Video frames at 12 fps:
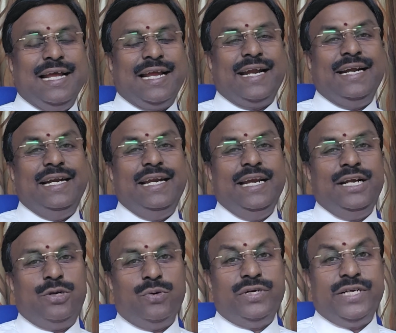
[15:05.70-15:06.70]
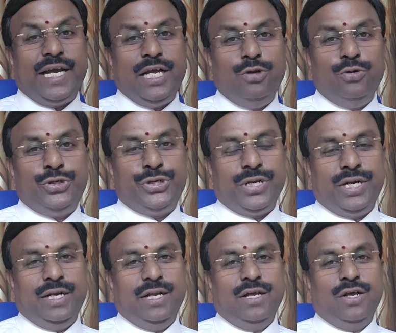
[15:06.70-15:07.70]
can lead to
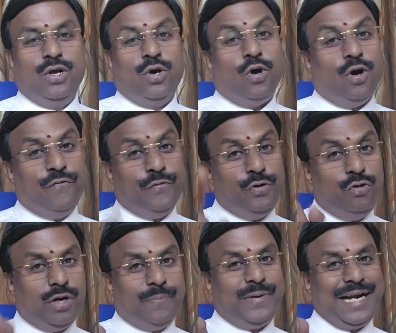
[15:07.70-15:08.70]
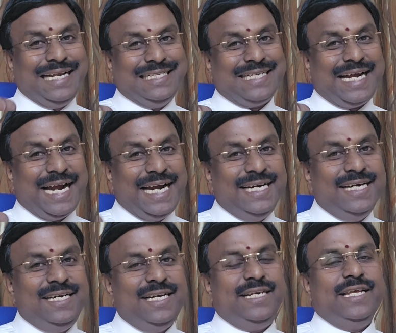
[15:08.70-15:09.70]
dilution of your brand's
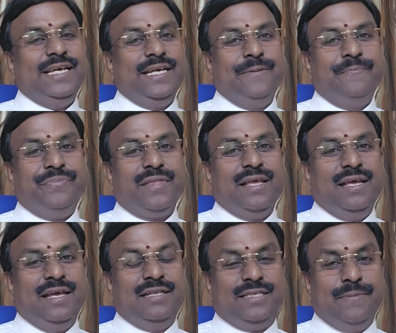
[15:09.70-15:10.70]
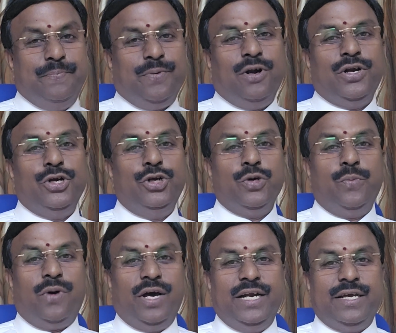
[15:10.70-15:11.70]
identity. It's important to
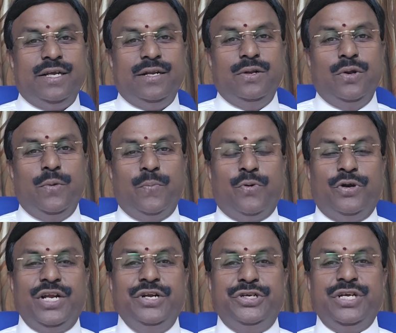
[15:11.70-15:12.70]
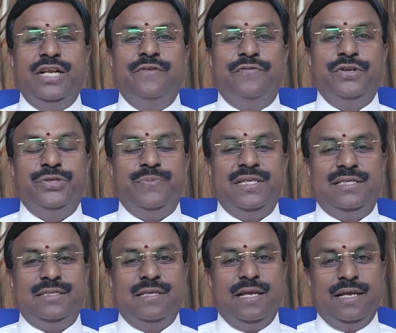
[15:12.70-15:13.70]
monitor potential
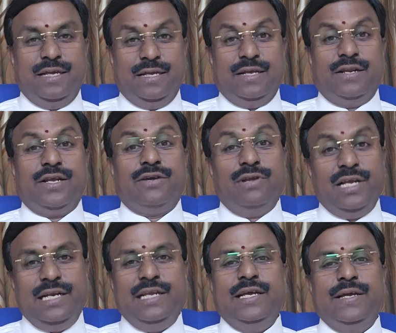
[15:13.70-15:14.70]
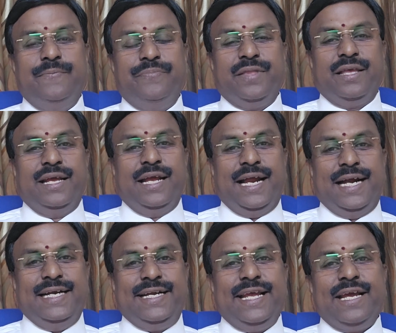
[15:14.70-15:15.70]
infringements regularly
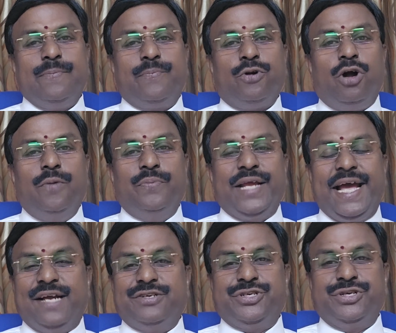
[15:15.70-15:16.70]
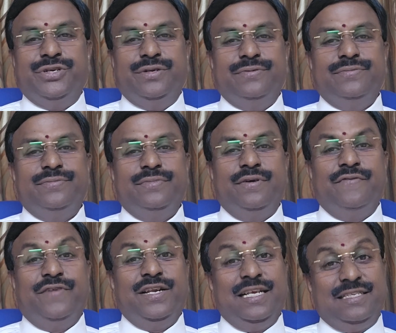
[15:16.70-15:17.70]
and take prompt action
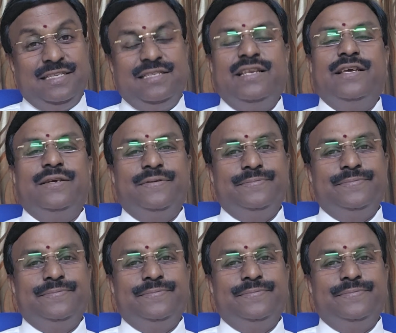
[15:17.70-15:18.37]
when necessary.